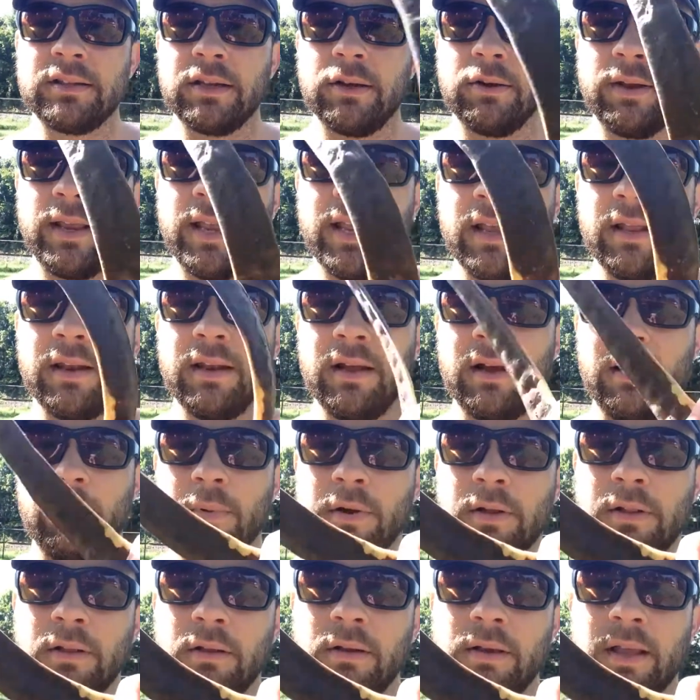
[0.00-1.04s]
So again, I'm
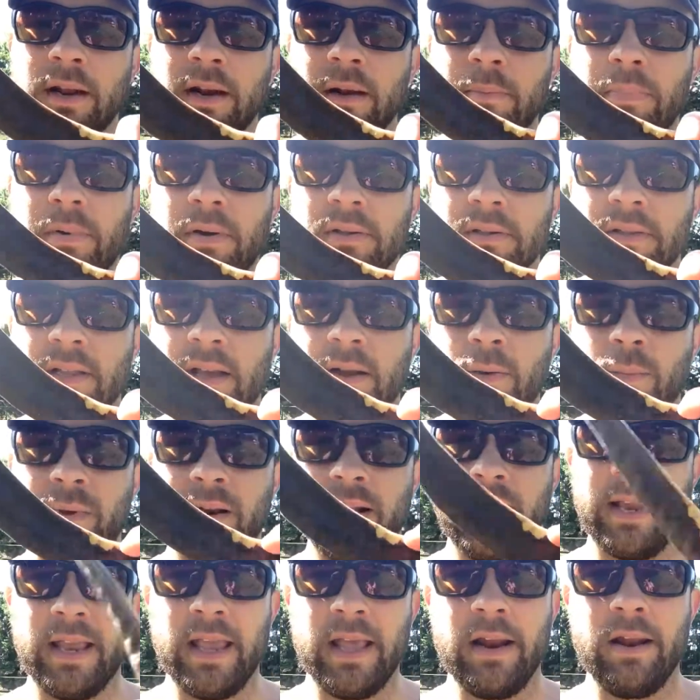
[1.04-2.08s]
gonna look it up online
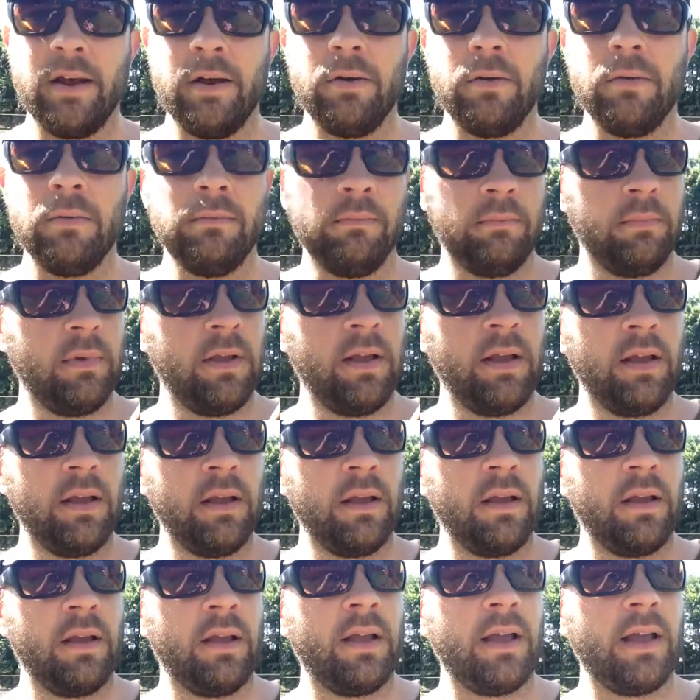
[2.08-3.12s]
when I get home
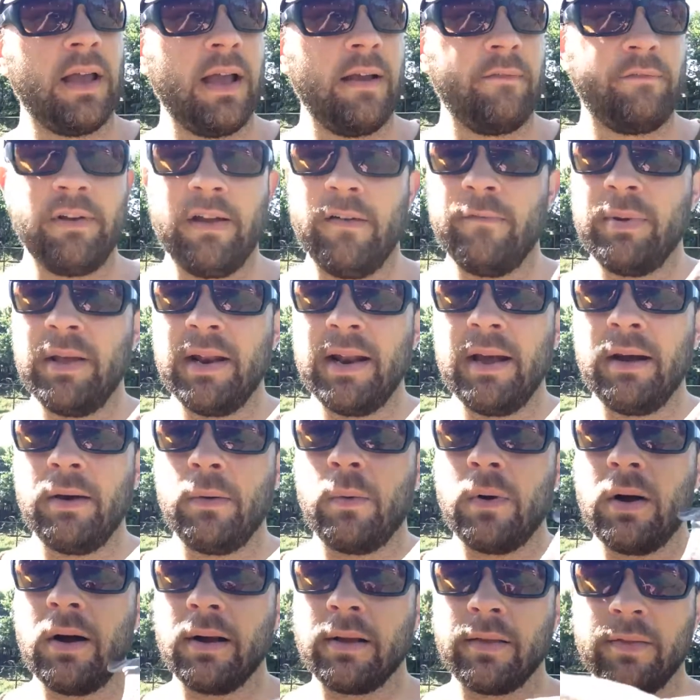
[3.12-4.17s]
after I've been
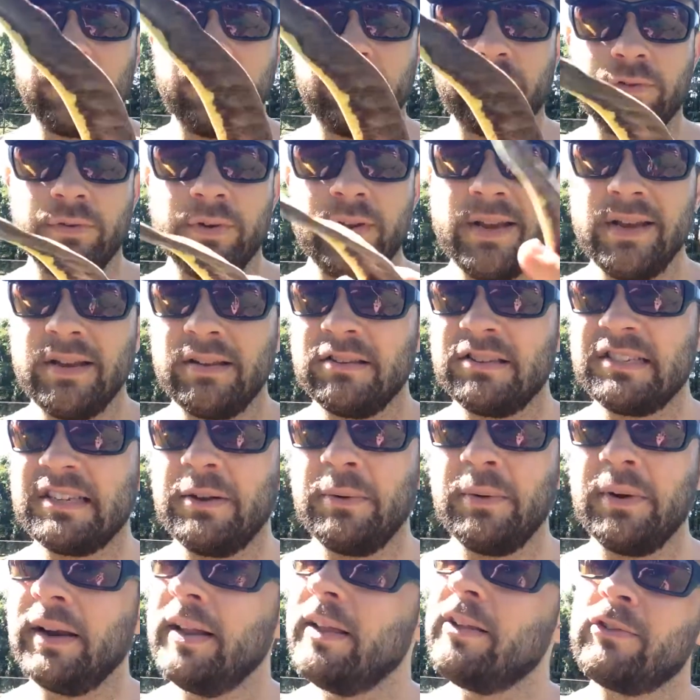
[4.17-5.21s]
out walking the street and
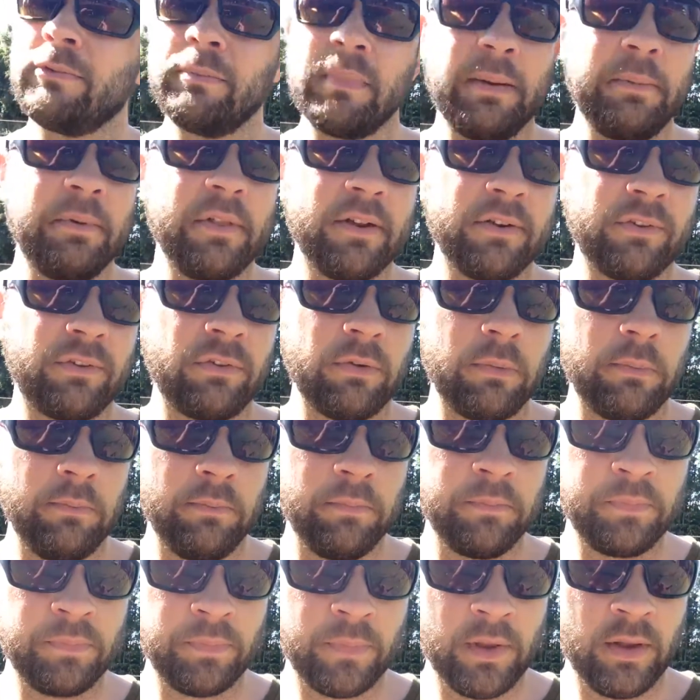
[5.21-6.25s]
see what it is. Maybe there's
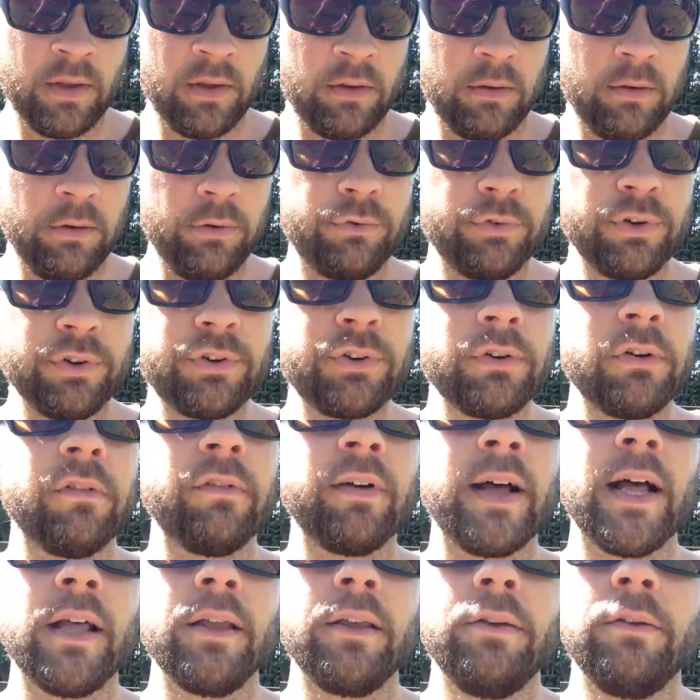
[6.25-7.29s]
some nutritional
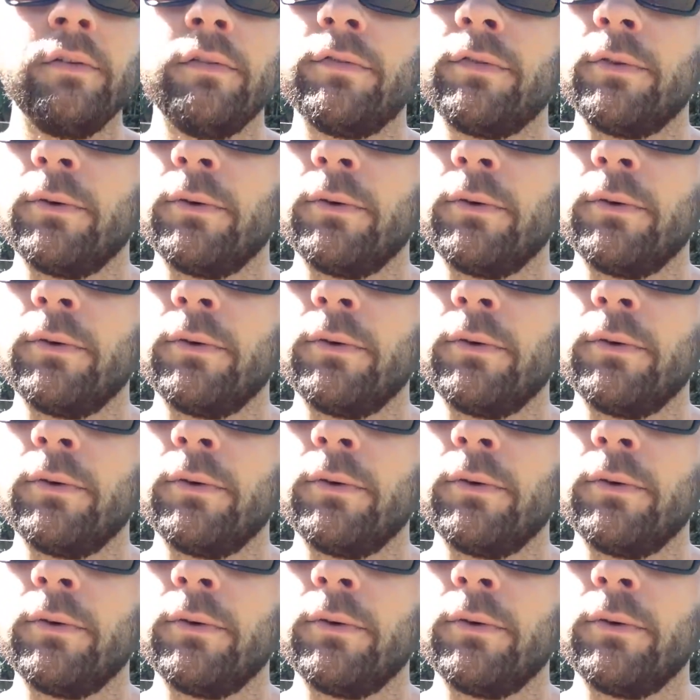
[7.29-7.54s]
value